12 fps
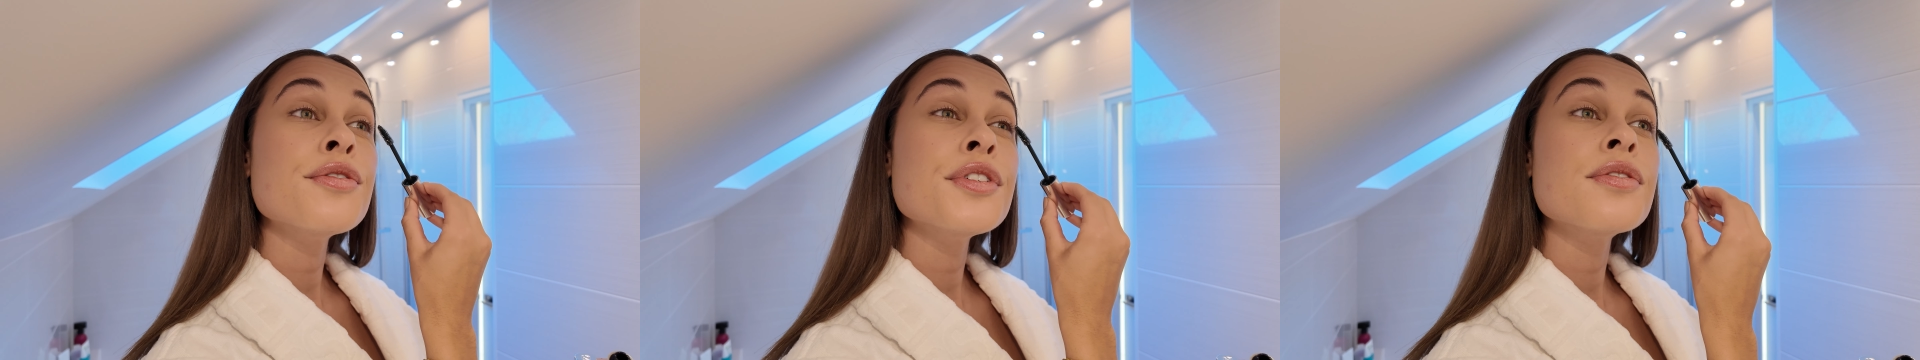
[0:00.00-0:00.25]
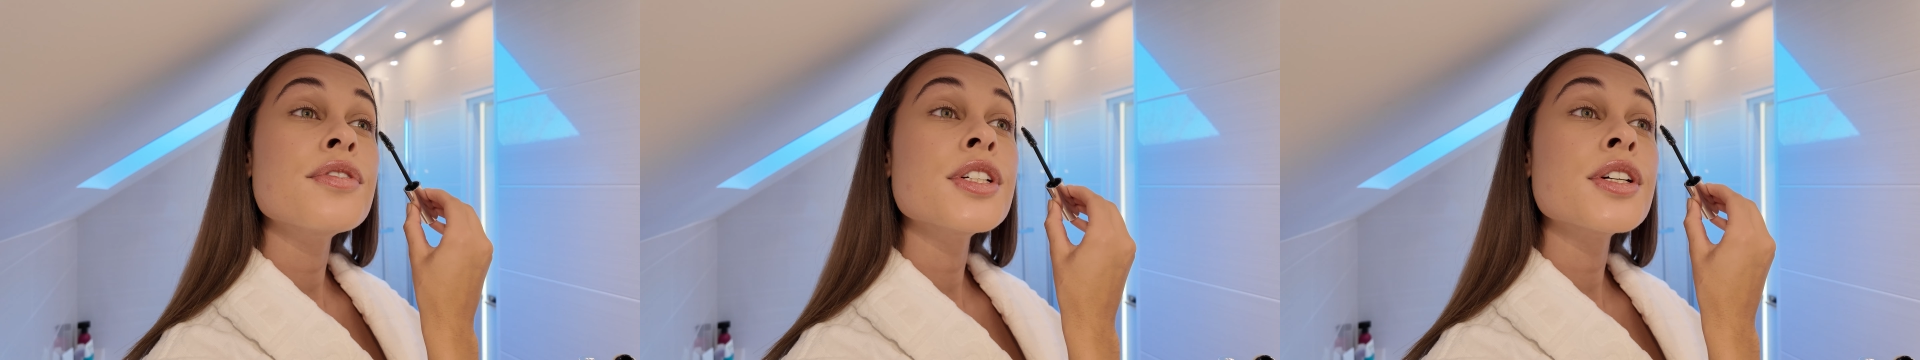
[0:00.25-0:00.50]

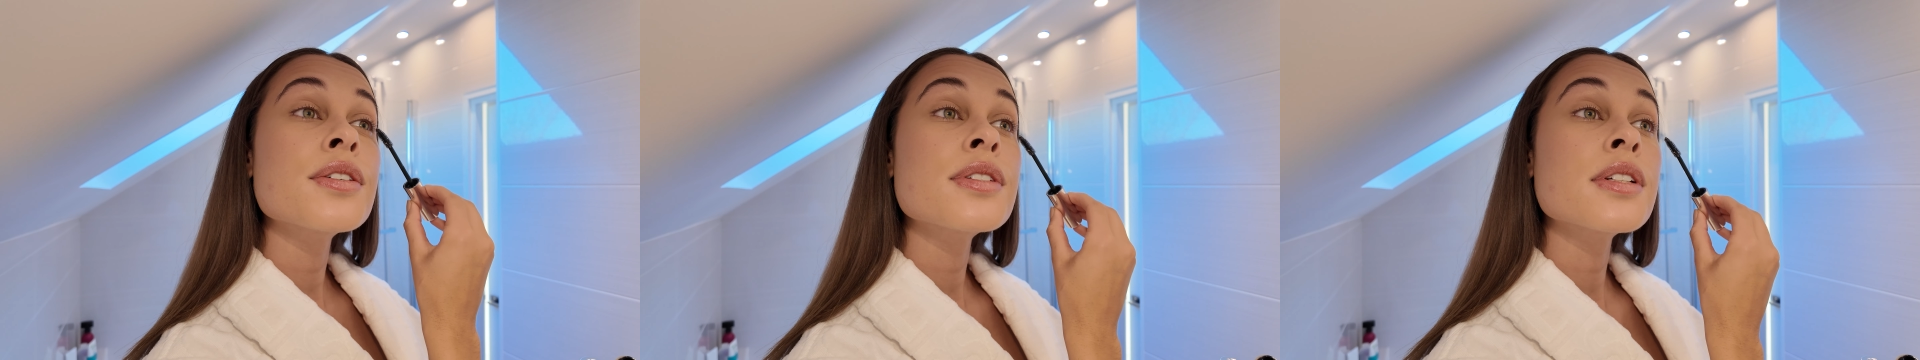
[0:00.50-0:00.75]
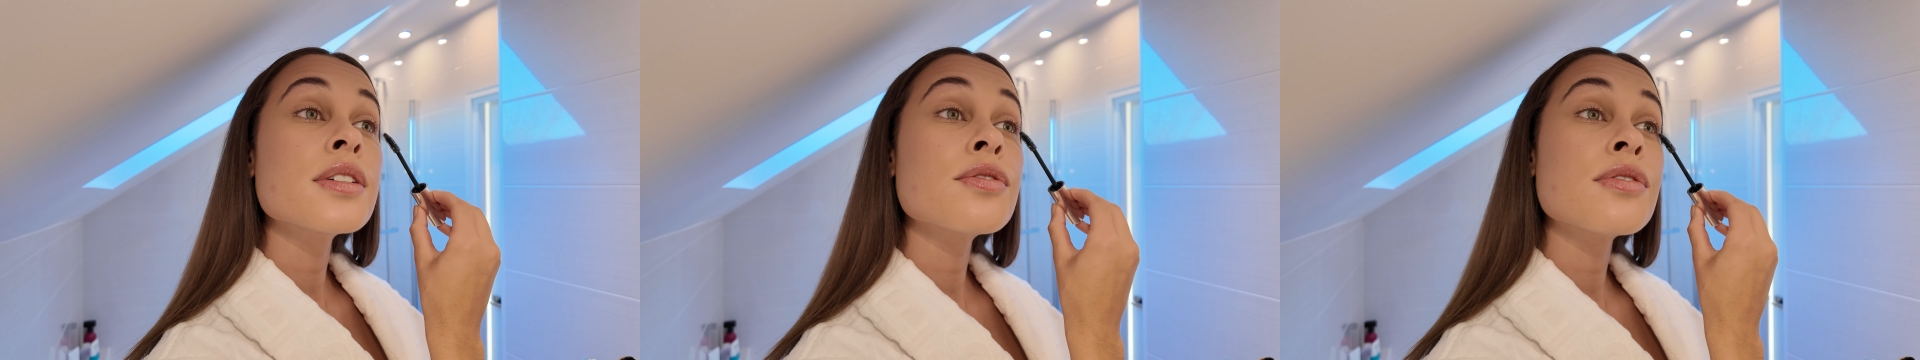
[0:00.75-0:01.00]
few
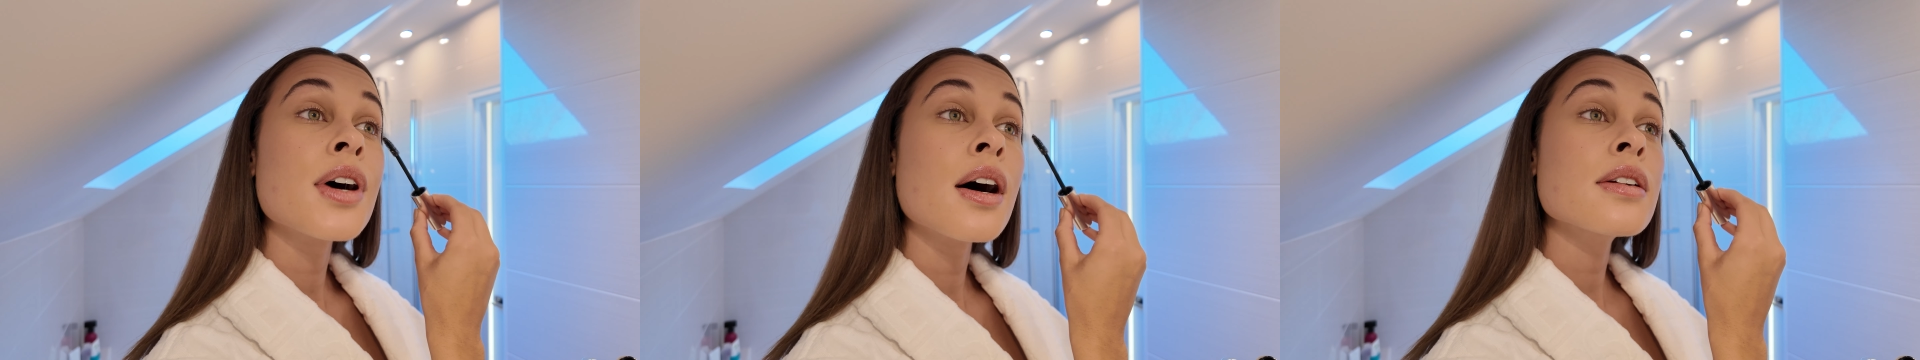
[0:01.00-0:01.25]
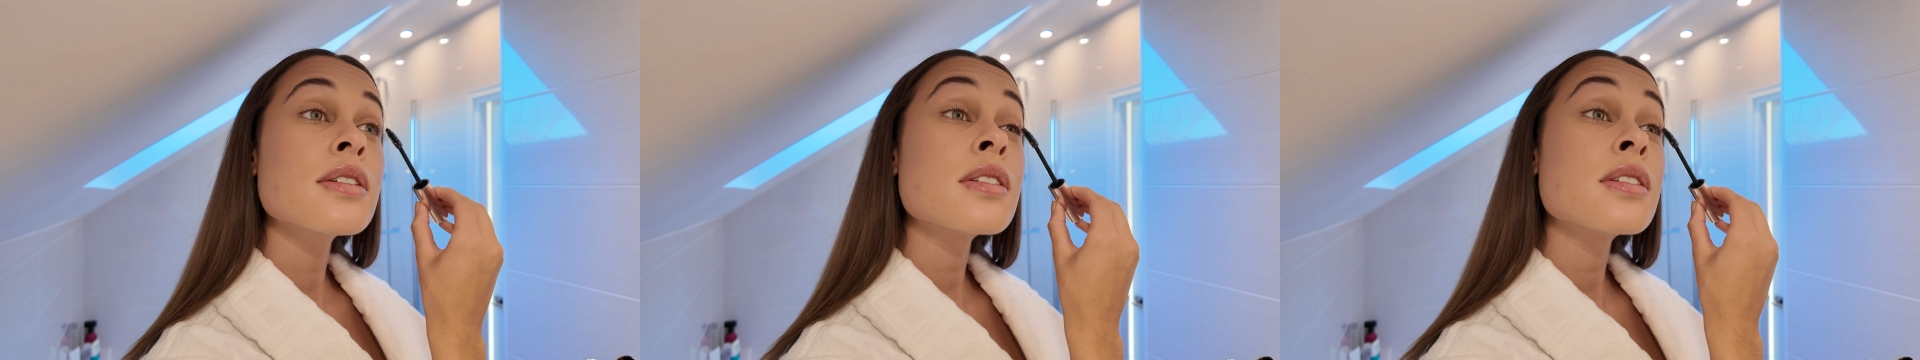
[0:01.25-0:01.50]
videos in
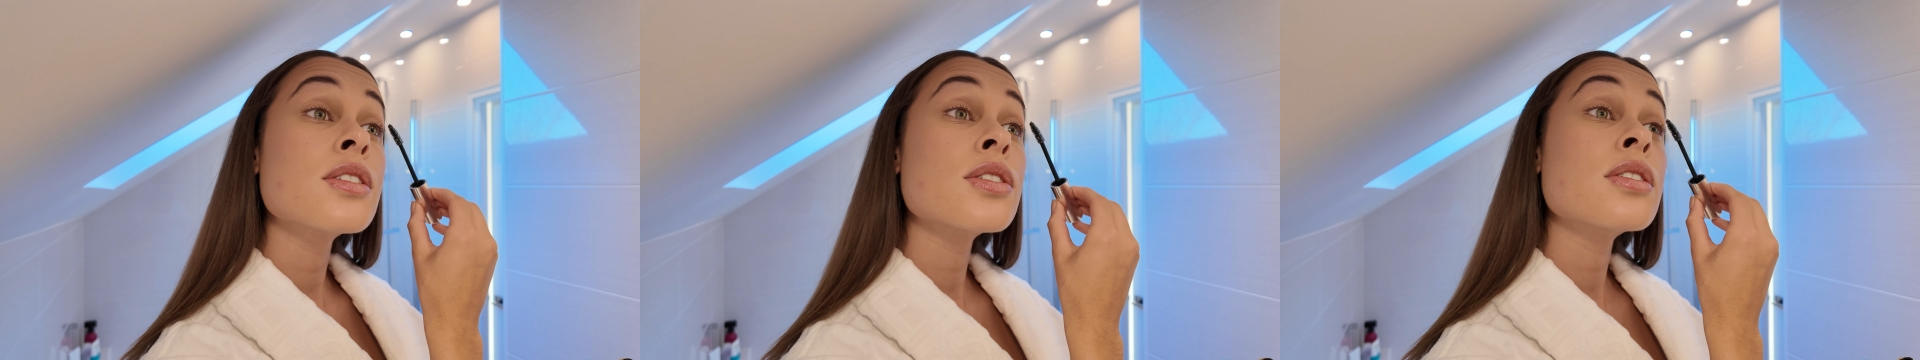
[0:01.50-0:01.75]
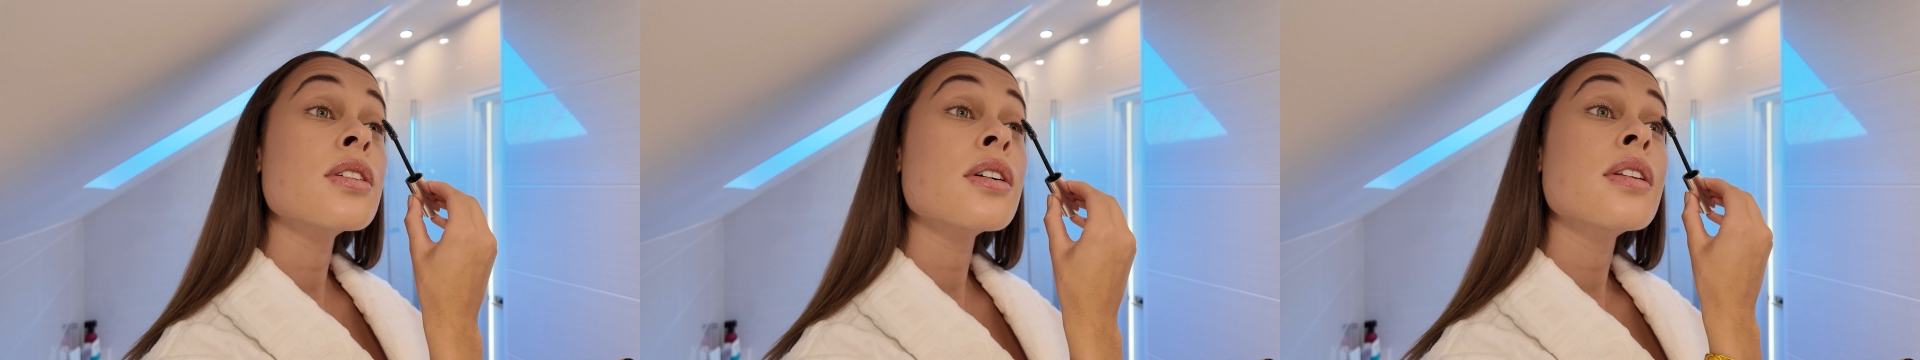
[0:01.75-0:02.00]
advance
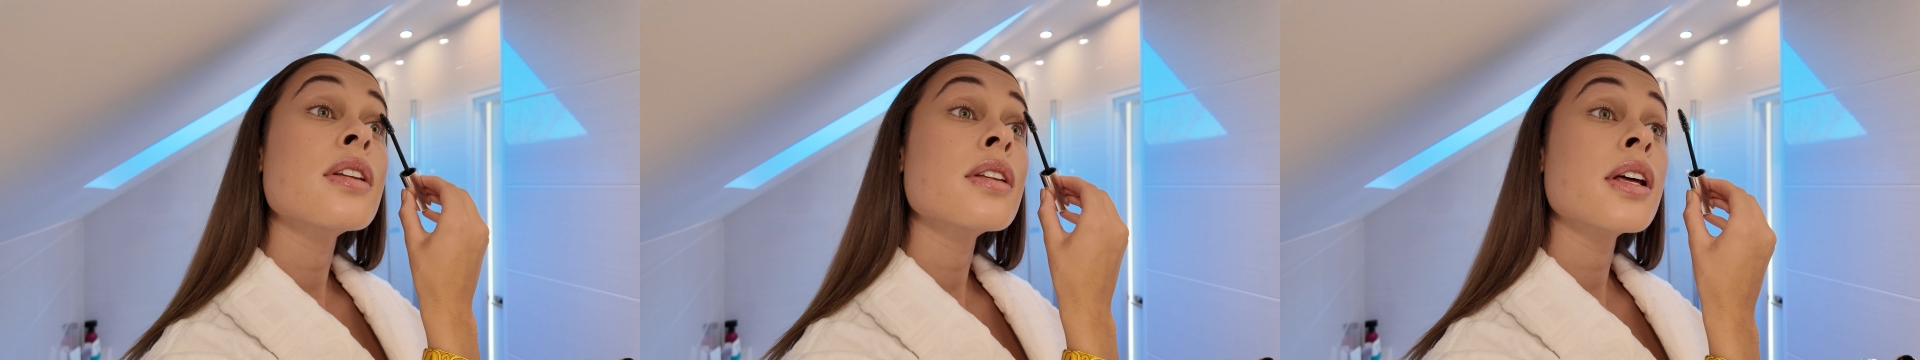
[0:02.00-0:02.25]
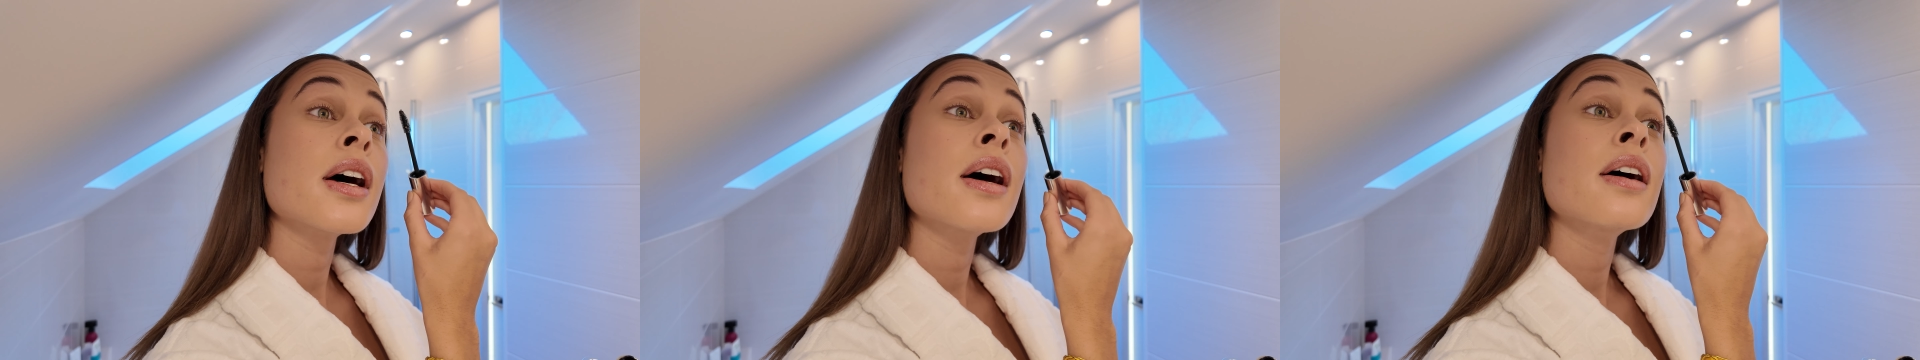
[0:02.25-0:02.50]
just so that
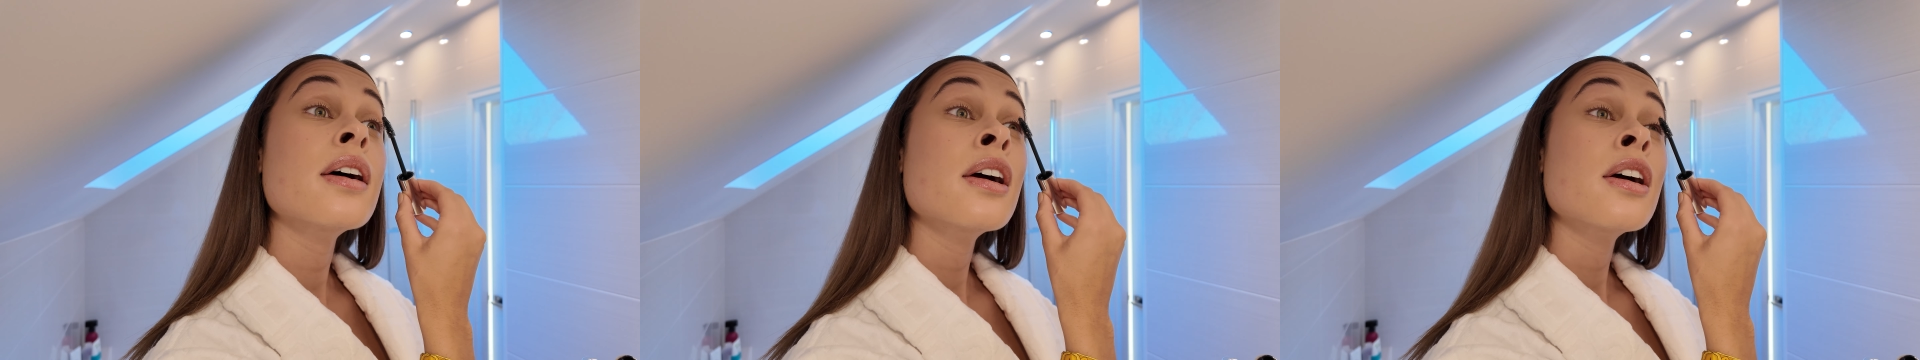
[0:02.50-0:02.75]
they're